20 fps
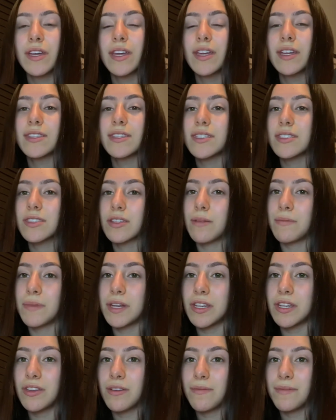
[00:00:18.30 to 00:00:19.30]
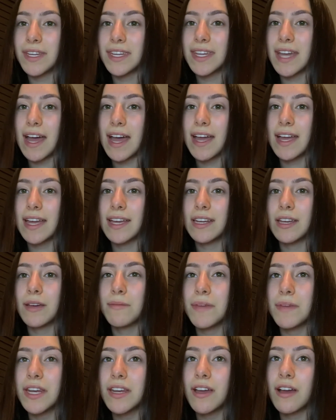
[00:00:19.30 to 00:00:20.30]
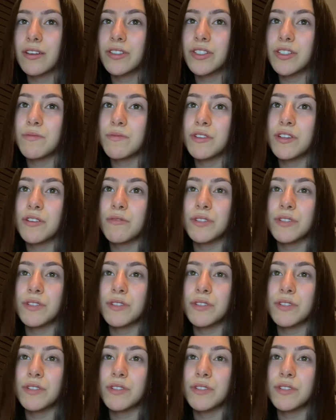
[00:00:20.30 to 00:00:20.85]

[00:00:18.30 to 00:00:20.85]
determine humankind. A main contributor